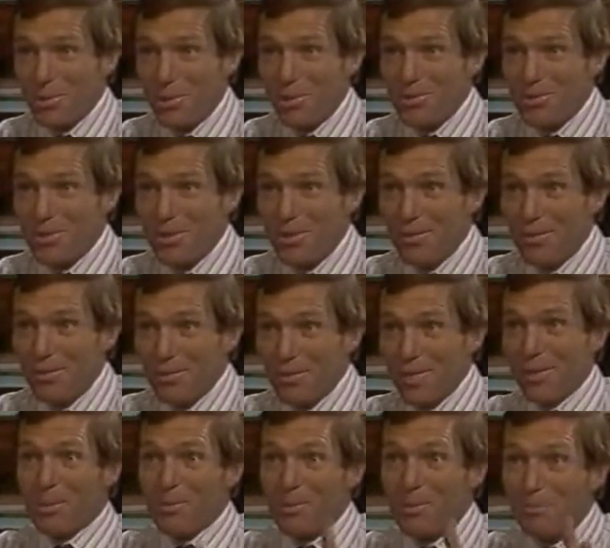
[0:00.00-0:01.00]
All of a sudden,
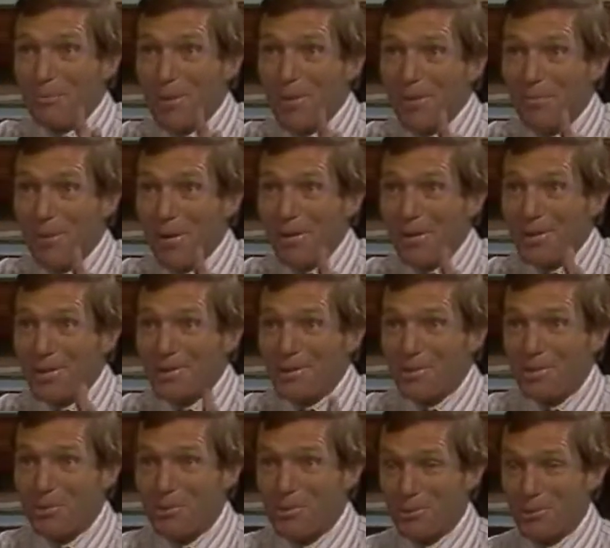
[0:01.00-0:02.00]
there would be American
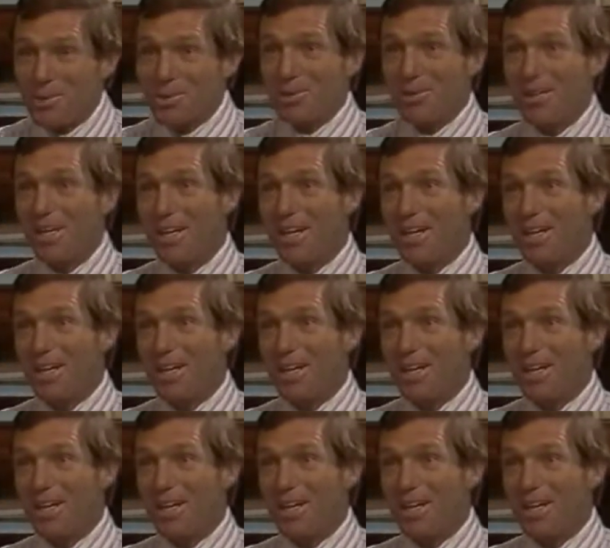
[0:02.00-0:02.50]
soldiers.